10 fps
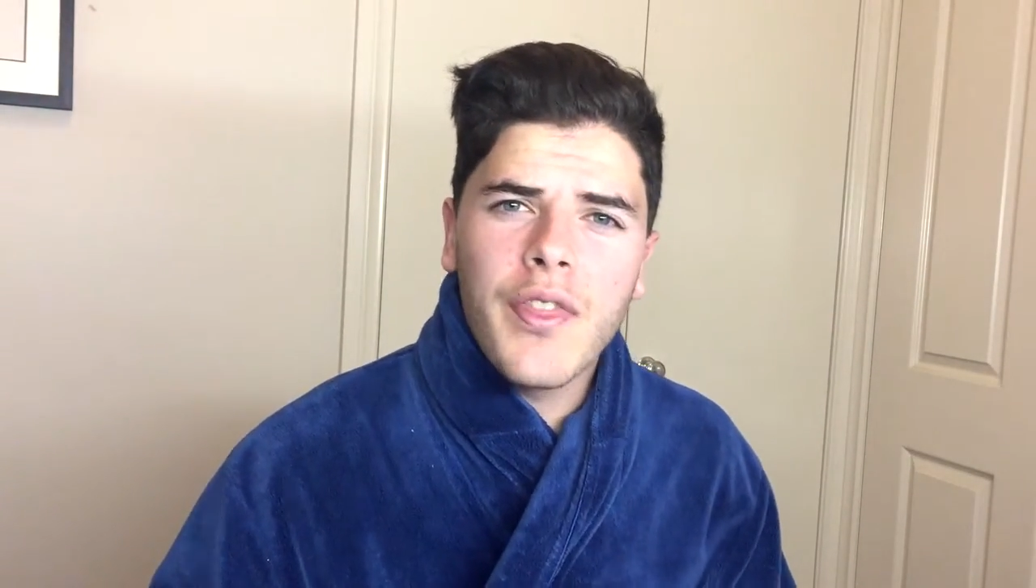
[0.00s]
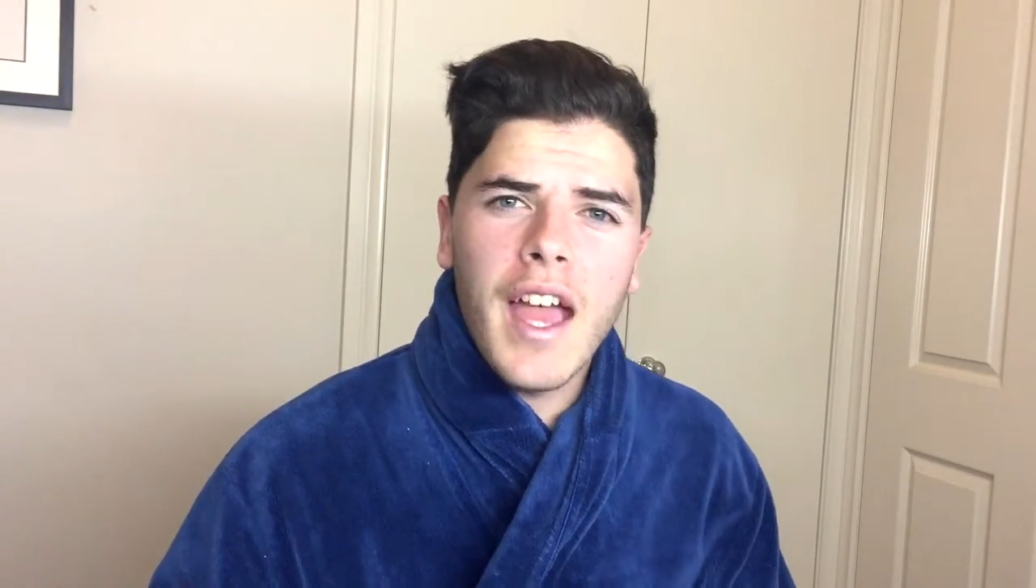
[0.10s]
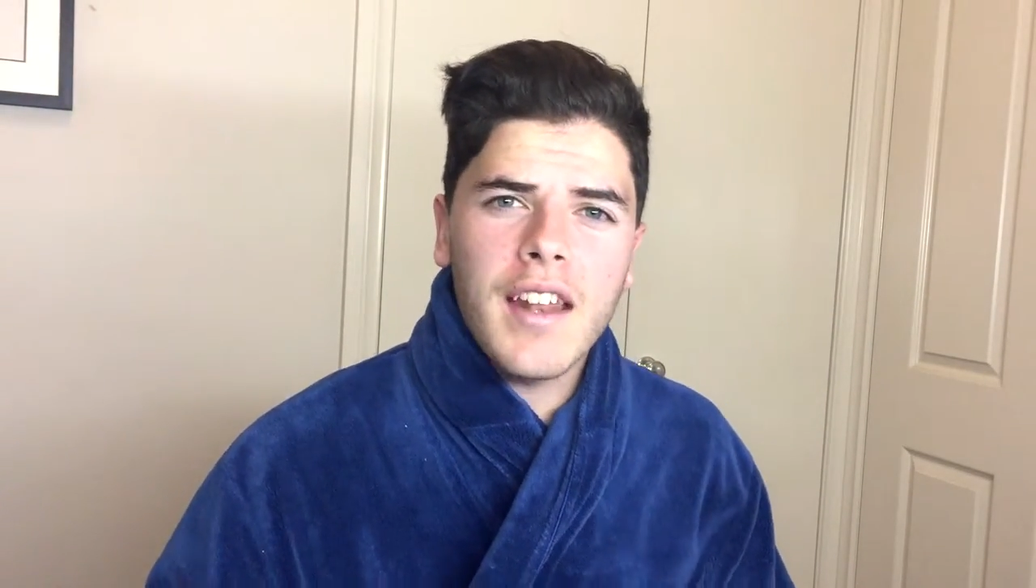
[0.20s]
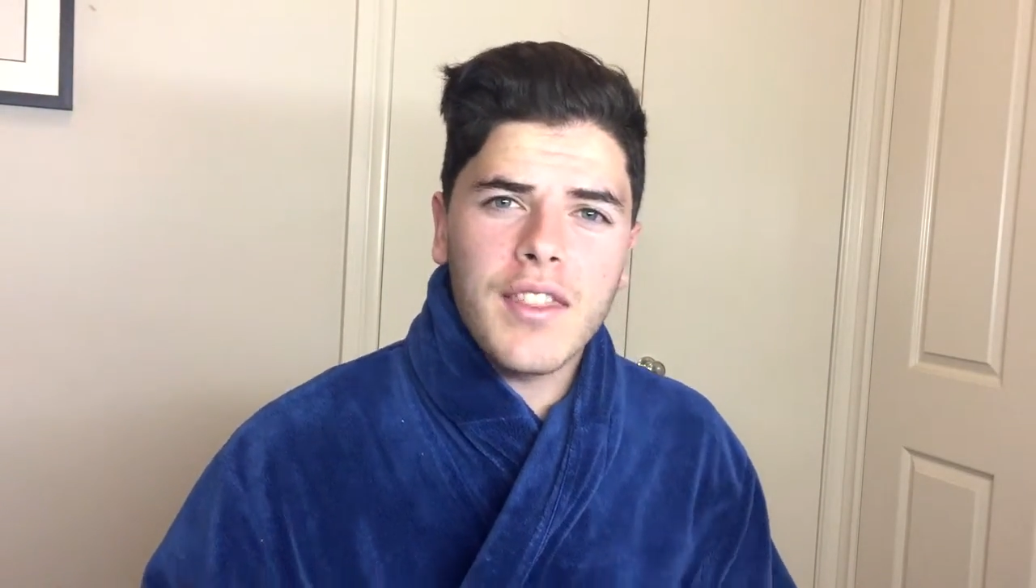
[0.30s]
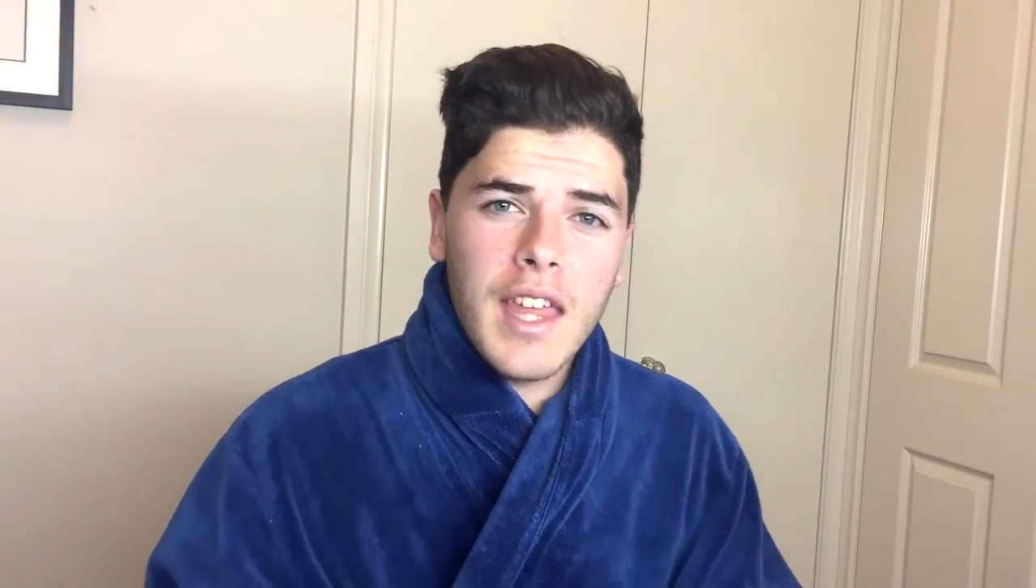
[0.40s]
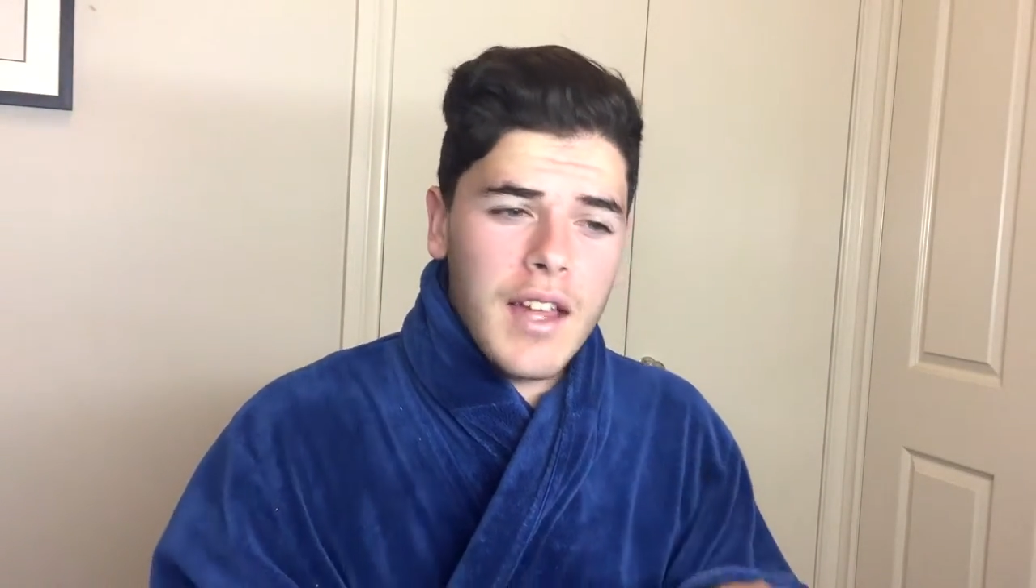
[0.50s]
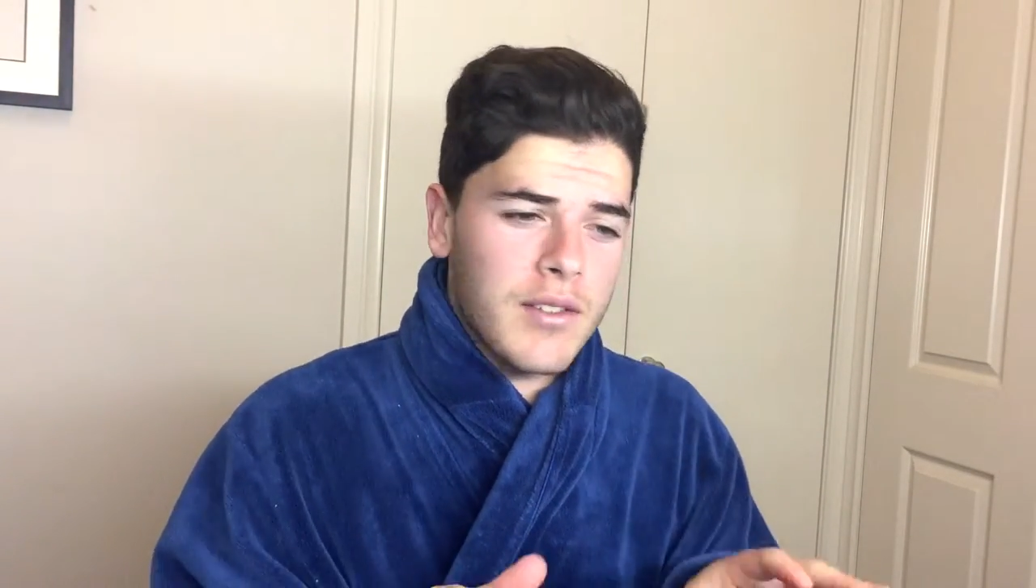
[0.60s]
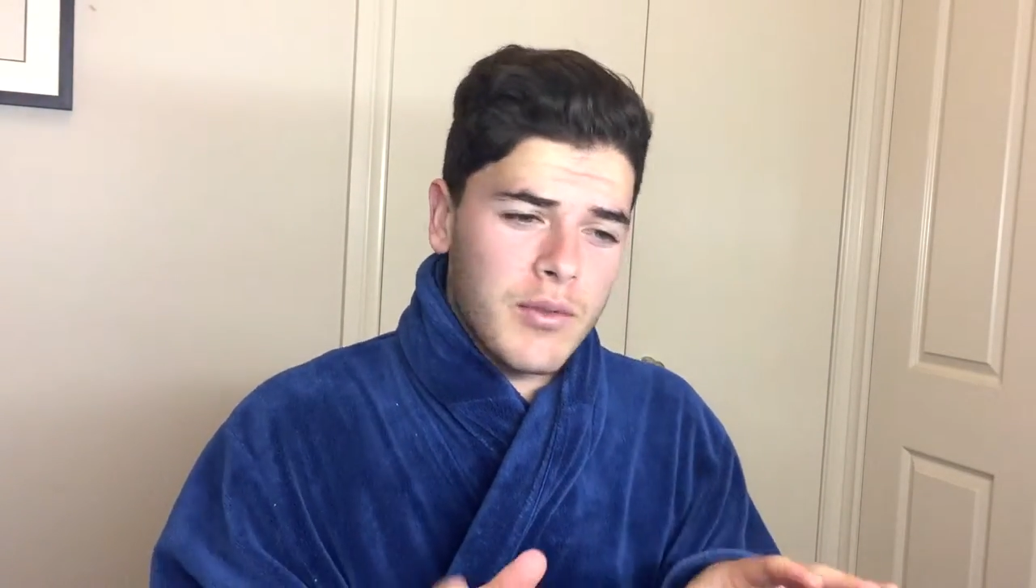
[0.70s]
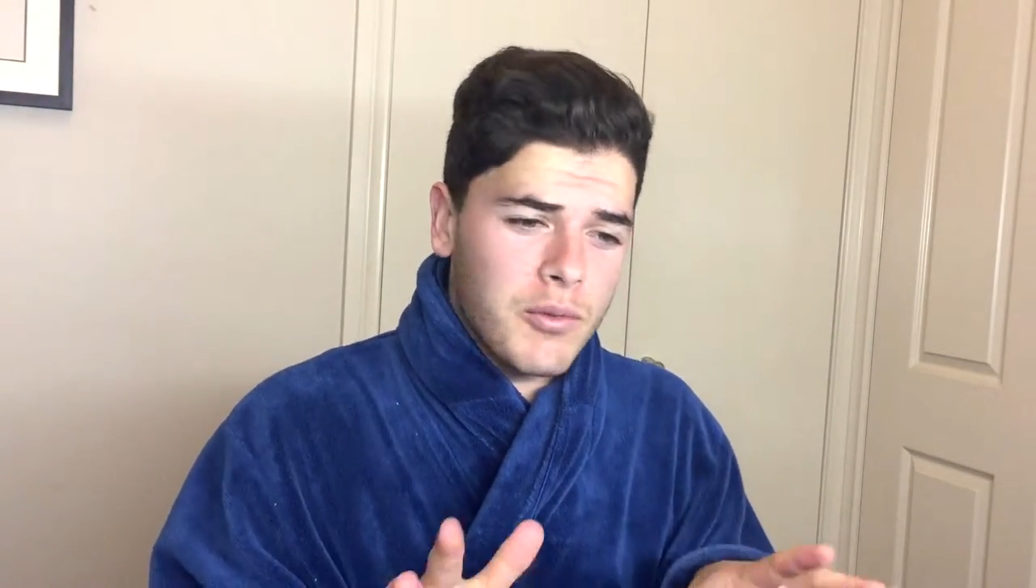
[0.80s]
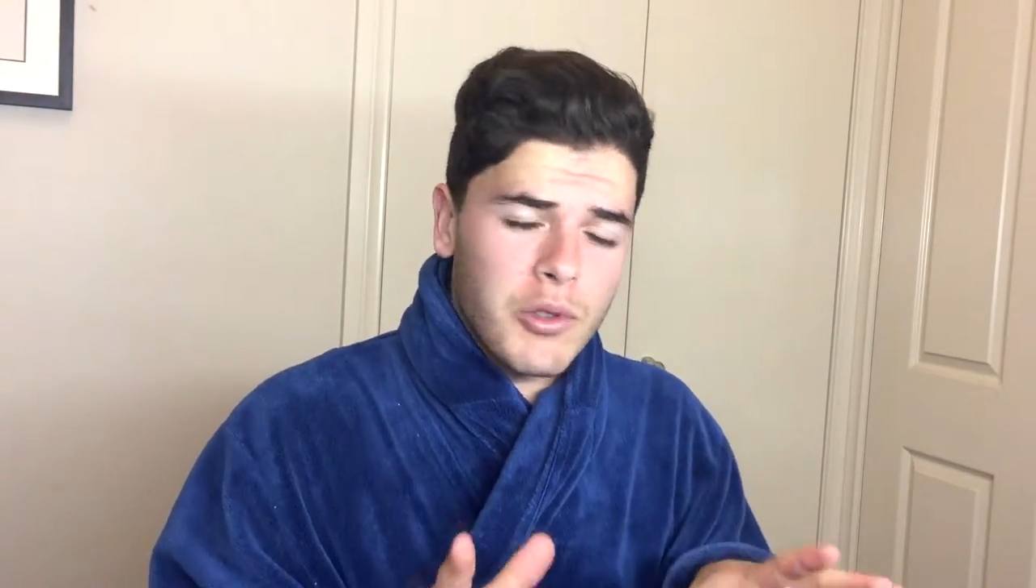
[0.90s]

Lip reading: that